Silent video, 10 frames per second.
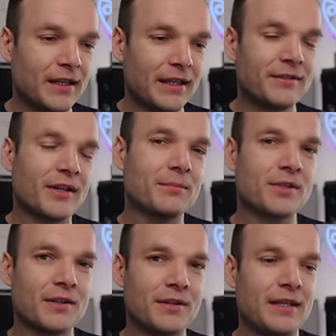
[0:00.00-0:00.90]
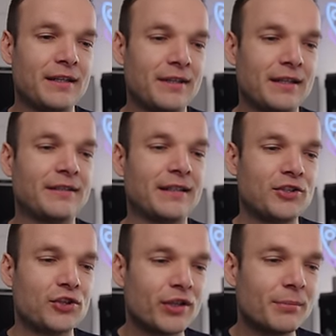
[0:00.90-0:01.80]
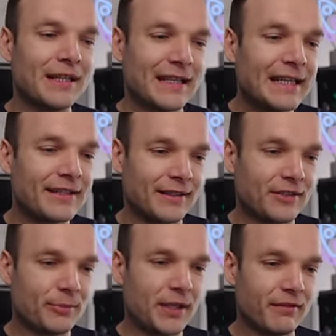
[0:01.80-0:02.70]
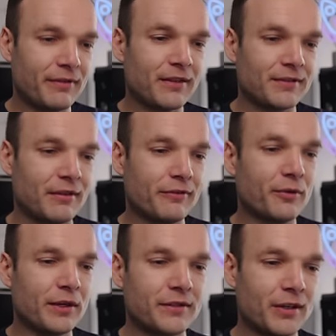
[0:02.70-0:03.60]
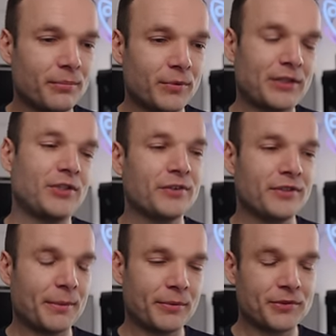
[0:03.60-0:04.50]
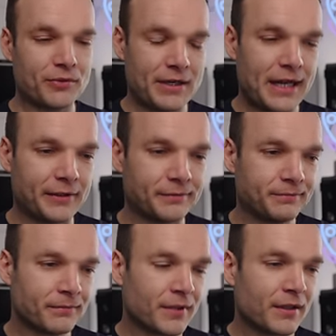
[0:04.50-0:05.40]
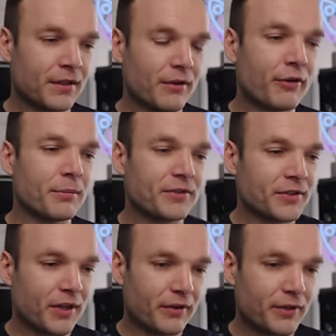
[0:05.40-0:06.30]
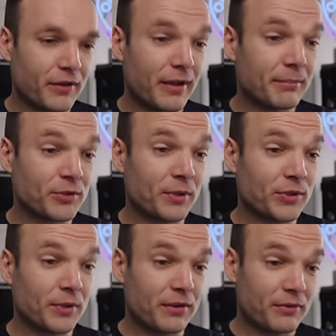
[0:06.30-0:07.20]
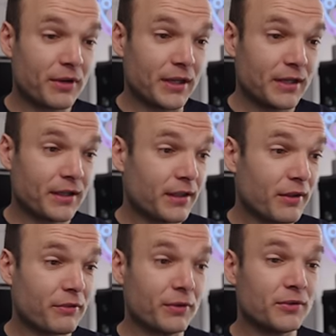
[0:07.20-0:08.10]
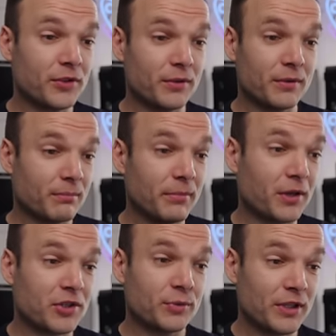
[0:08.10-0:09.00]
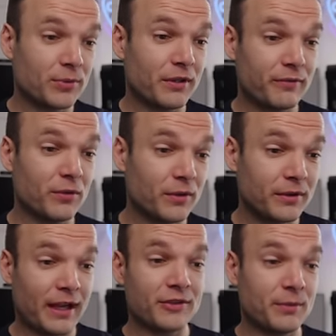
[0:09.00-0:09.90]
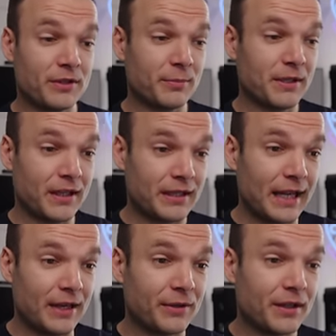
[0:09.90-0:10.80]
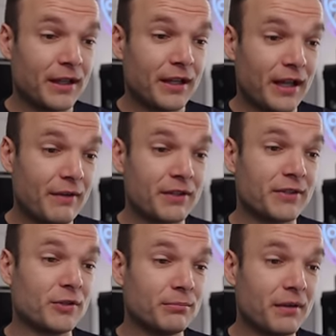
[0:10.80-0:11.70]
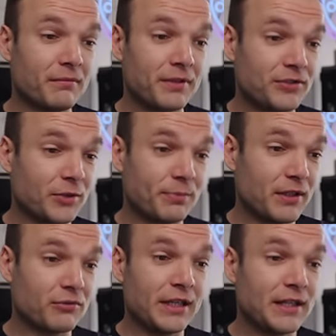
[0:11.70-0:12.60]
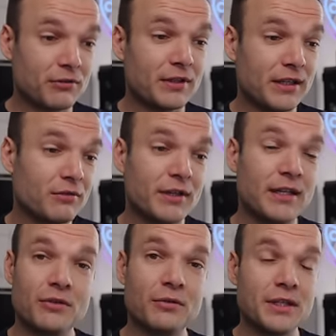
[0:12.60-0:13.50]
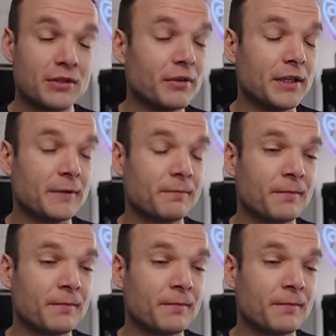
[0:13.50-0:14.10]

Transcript: In times like these, it is extremely easy to be an investor. For example, as you can see up on screen now, from the start of November 2023 through to March 2024, as we're speaking now, every single month has just been green, green, green, green, green.